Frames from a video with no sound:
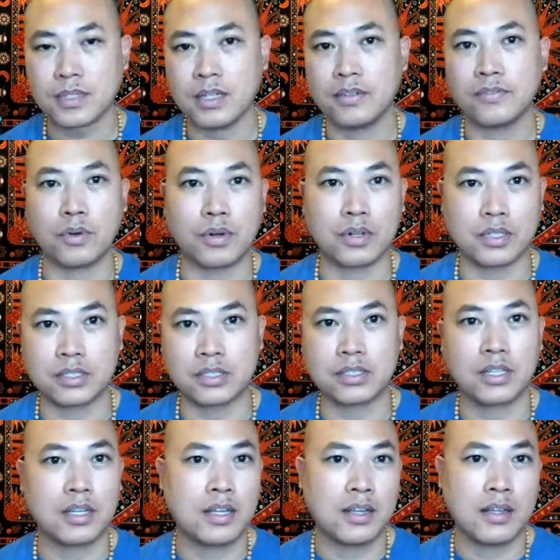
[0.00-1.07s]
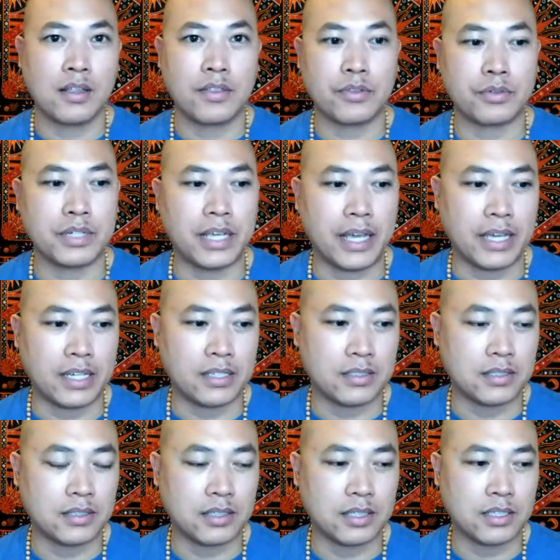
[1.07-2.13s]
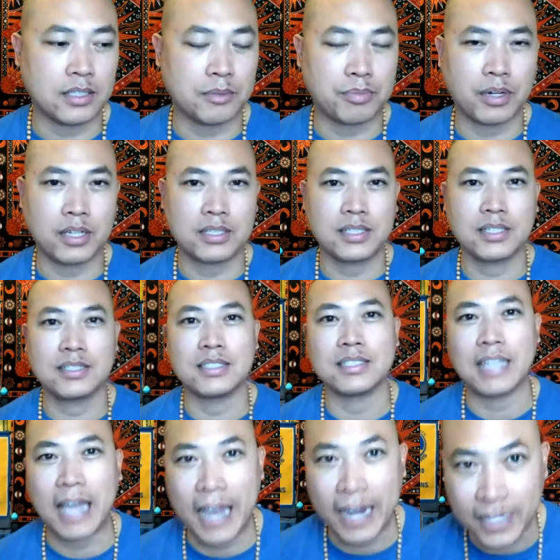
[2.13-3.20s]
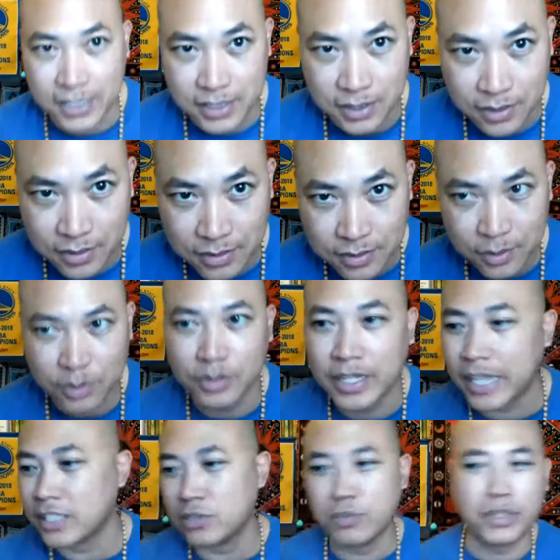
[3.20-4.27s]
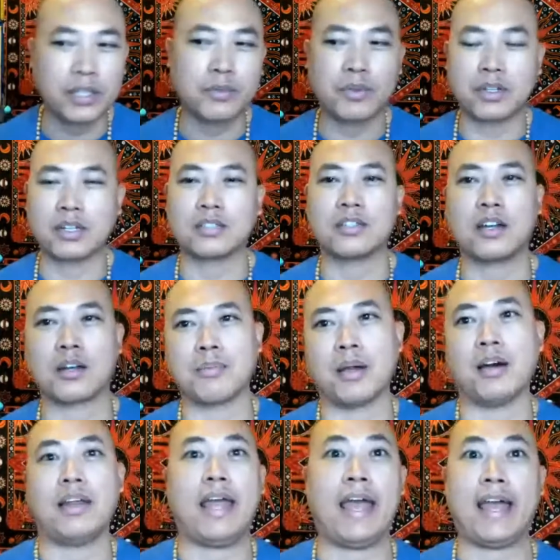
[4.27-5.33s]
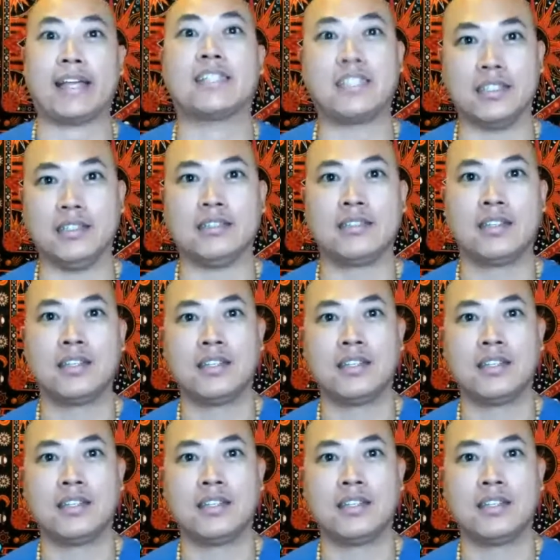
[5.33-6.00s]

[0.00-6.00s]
for this 3 A's to the healing process is action. So next week, we're going to talk about action.